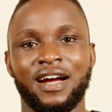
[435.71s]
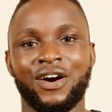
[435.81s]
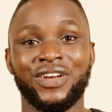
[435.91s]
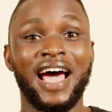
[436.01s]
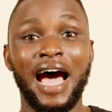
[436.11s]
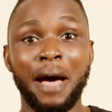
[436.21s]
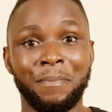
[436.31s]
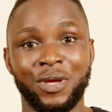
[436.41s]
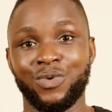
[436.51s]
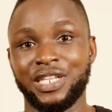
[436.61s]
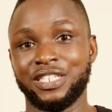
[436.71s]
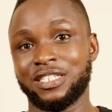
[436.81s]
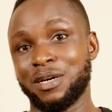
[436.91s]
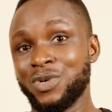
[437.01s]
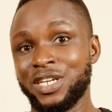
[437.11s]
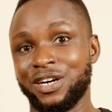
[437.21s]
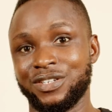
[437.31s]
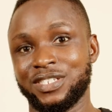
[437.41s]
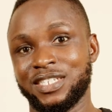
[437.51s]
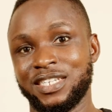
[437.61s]
unhappy when someone
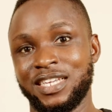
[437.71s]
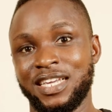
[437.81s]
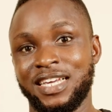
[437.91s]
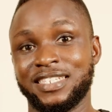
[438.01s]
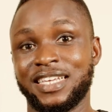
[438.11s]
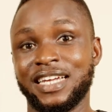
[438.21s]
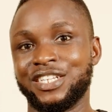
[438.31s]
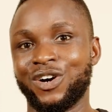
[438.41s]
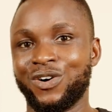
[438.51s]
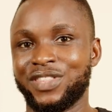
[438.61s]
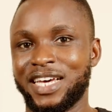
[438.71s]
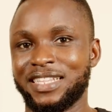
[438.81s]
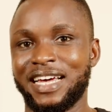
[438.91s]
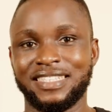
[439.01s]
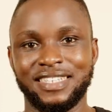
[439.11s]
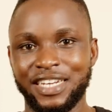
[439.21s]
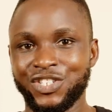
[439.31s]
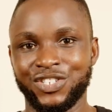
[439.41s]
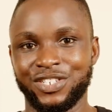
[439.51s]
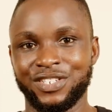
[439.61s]
else is getting all that
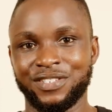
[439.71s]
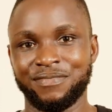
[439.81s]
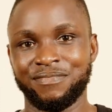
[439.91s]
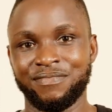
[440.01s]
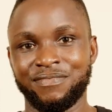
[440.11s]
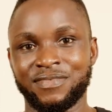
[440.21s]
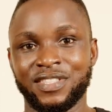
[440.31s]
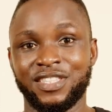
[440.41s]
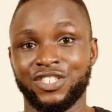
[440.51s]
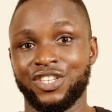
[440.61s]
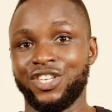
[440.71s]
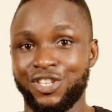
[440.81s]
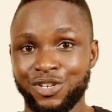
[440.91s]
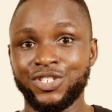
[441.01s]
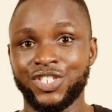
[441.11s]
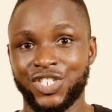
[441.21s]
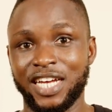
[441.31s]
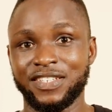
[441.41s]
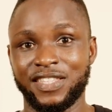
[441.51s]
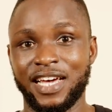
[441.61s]
attention, there's a huge
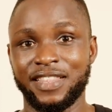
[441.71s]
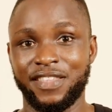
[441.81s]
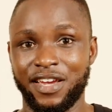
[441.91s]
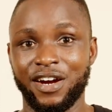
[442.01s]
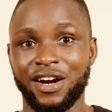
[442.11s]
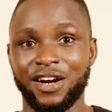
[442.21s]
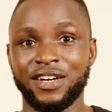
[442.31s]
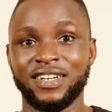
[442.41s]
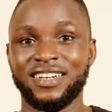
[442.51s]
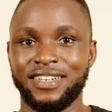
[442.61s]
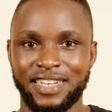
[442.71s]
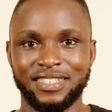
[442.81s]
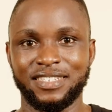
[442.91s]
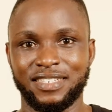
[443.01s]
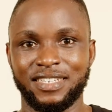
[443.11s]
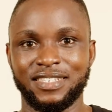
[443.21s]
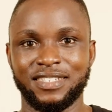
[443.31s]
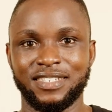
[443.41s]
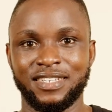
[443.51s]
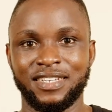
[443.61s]
chance that they are a narcissist.
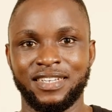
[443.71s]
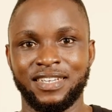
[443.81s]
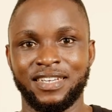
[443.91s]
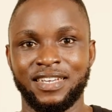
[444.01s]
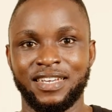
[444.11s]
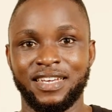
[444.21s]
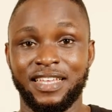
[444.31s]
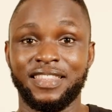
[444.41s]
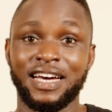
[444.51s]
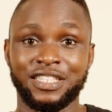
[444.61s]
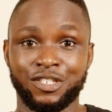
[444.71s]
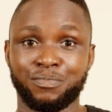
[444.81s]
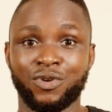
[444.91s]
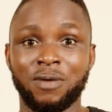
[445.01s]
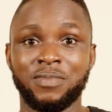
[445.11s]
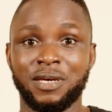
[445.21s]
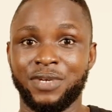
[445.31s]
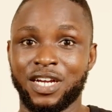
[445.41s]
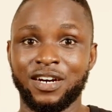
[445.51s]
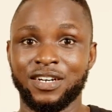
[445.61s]
And that's a problem
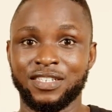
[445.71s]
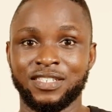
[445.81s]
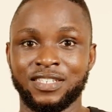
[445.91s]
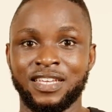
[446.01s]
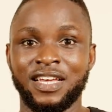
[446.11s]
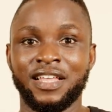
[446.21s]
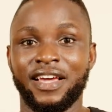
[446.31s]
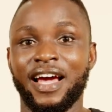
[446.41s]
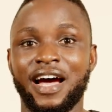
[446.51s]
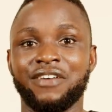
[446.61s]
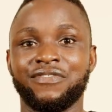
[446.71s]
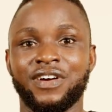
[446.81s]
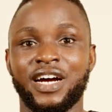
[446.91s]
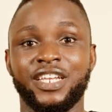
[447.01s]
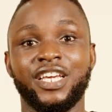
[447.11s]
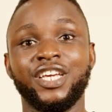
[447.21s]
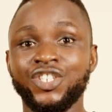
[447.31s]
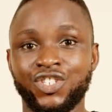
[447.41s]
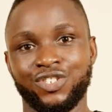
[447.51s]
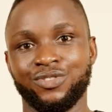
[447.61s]
because they have an
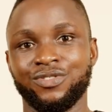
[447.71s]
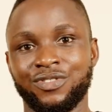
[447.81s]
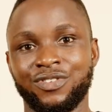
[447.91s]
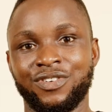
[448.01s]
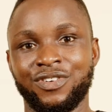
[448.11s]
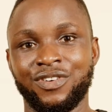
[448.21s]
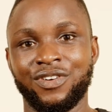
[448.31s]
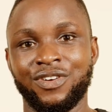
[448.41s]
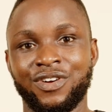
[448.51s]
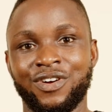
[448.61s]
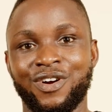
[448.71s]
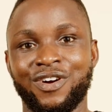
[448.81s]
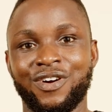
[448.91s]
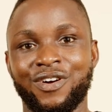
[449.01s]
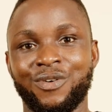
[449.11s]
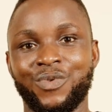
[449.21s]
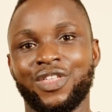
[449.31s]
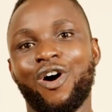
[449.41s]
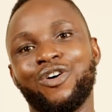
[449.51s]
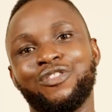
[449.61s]
issue with
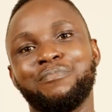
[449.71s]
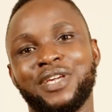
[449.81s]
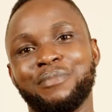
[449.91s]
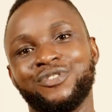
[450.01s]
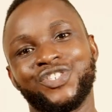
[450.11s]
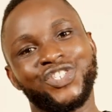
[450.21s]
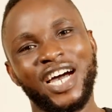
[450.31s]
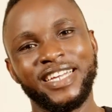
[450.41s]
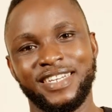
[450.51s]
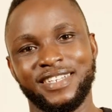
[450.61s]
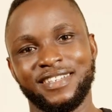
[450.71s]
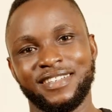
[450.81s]
other people shining.